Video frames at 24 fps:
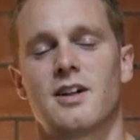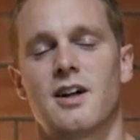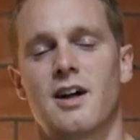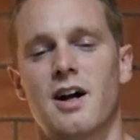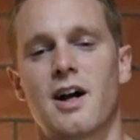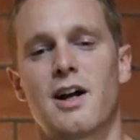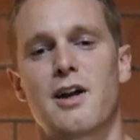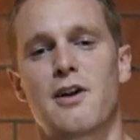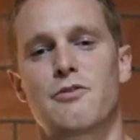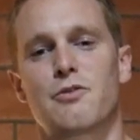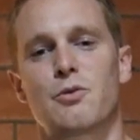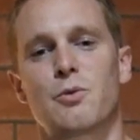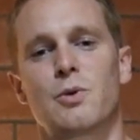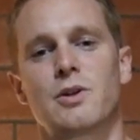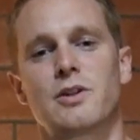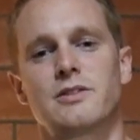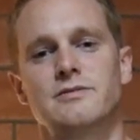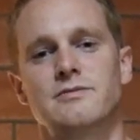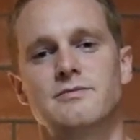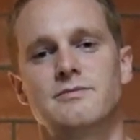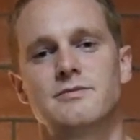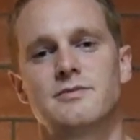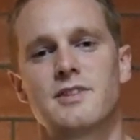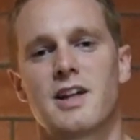Hi everyone.
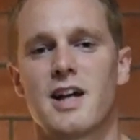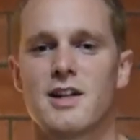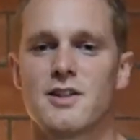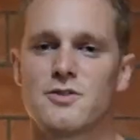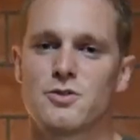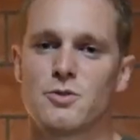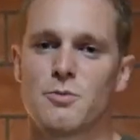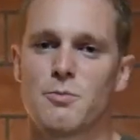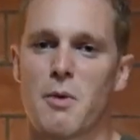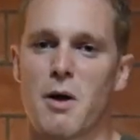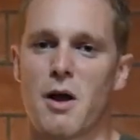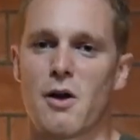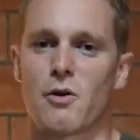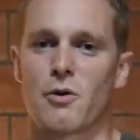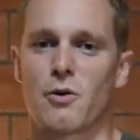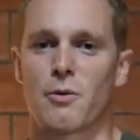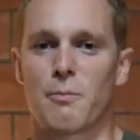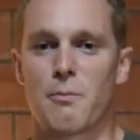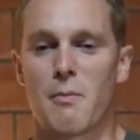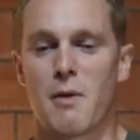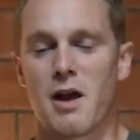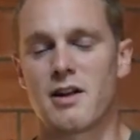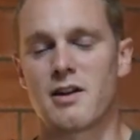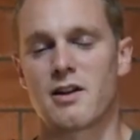As you may or
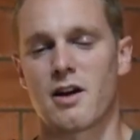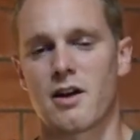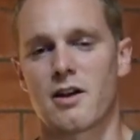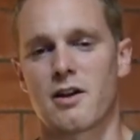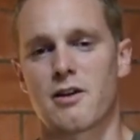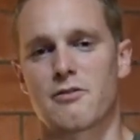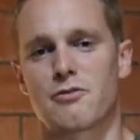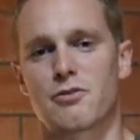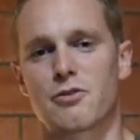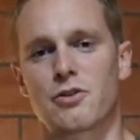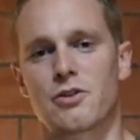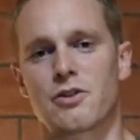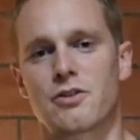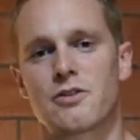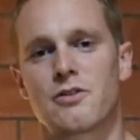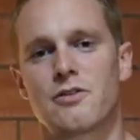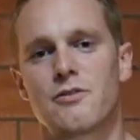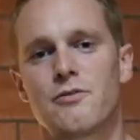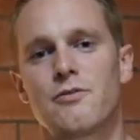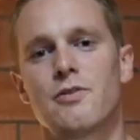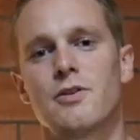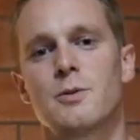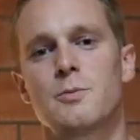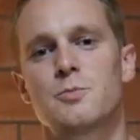may not have heard,
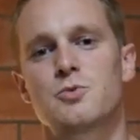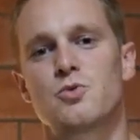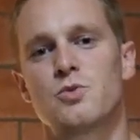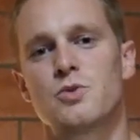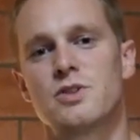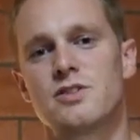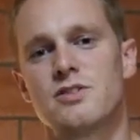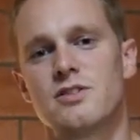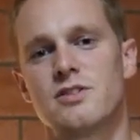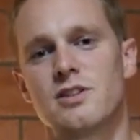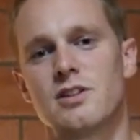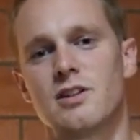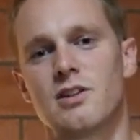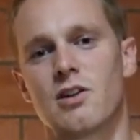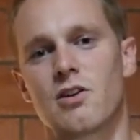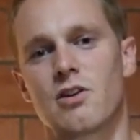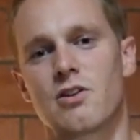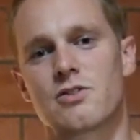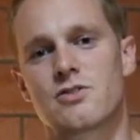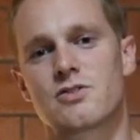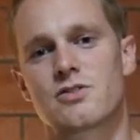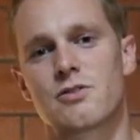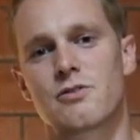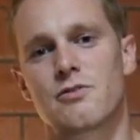Philips recently
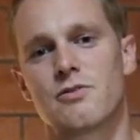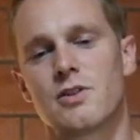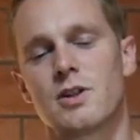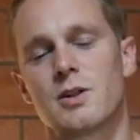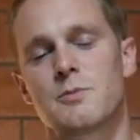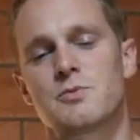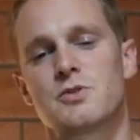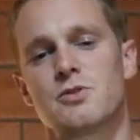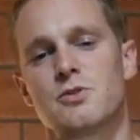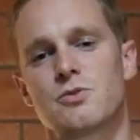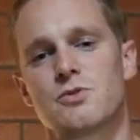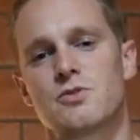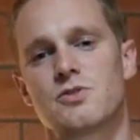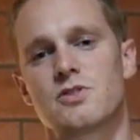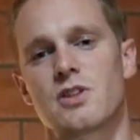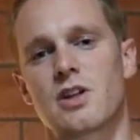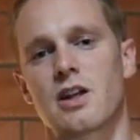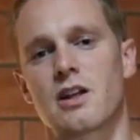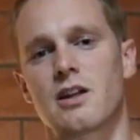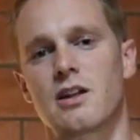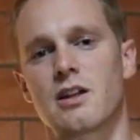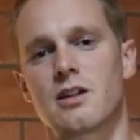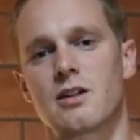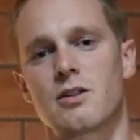launched the Philips Hue
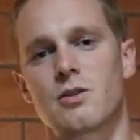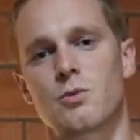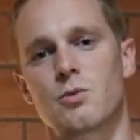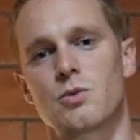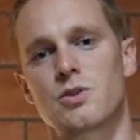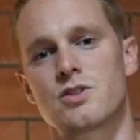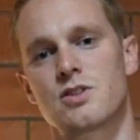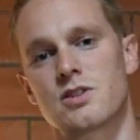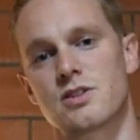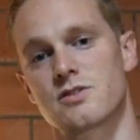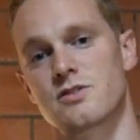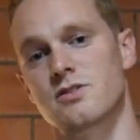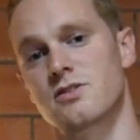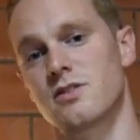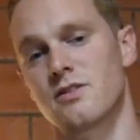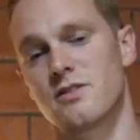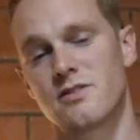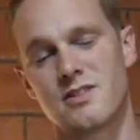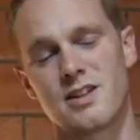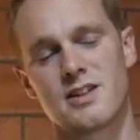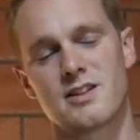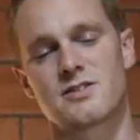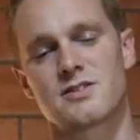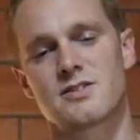Signe, which is
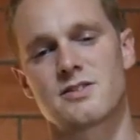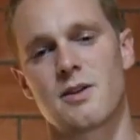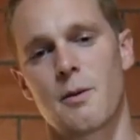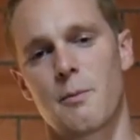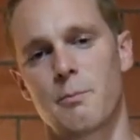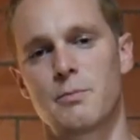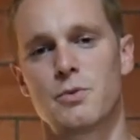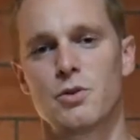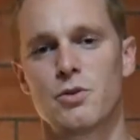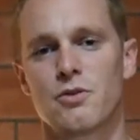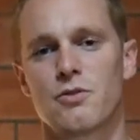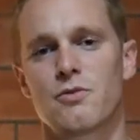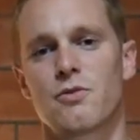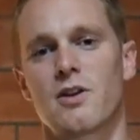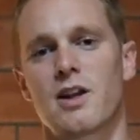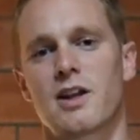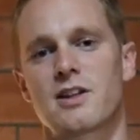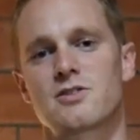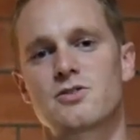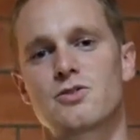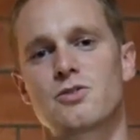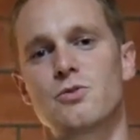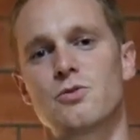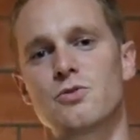this beautiful
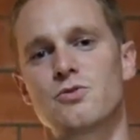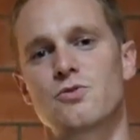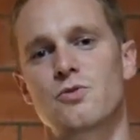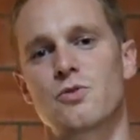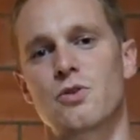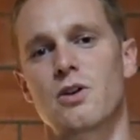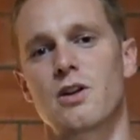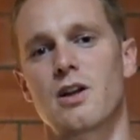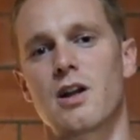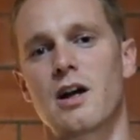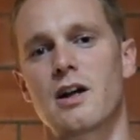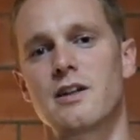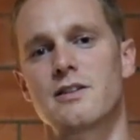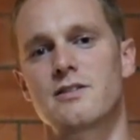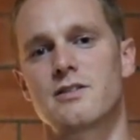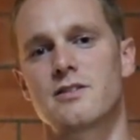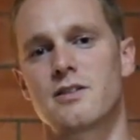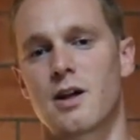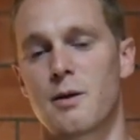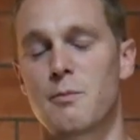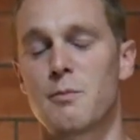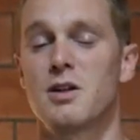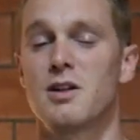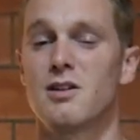excuse for a light.
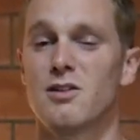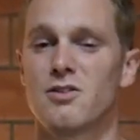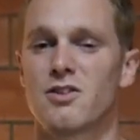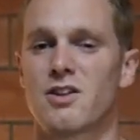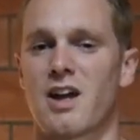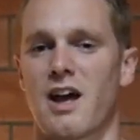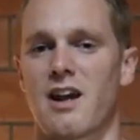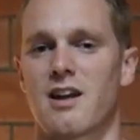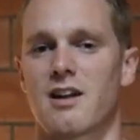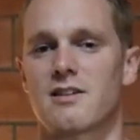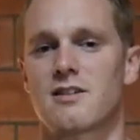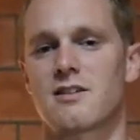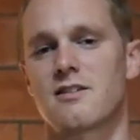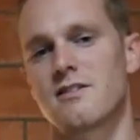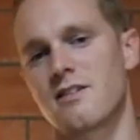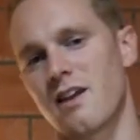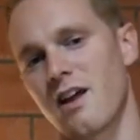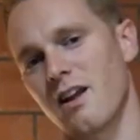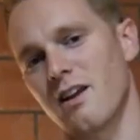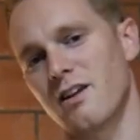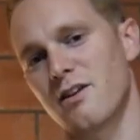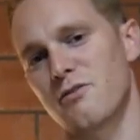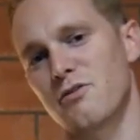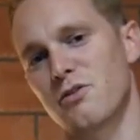I mean, look at it.
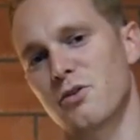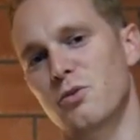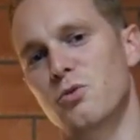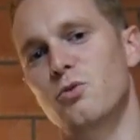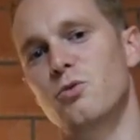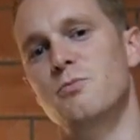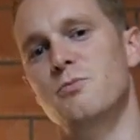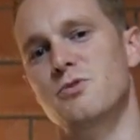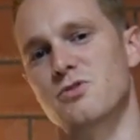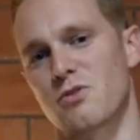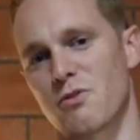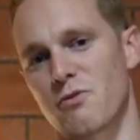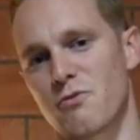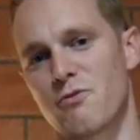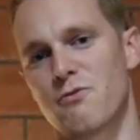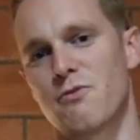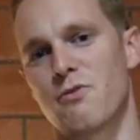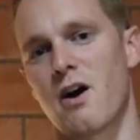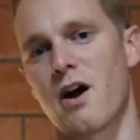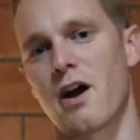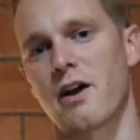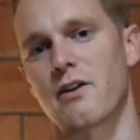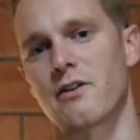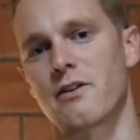That living room is on
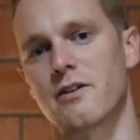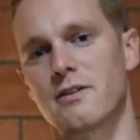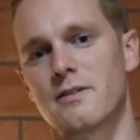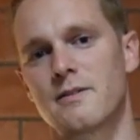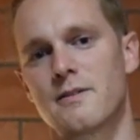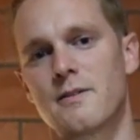fire.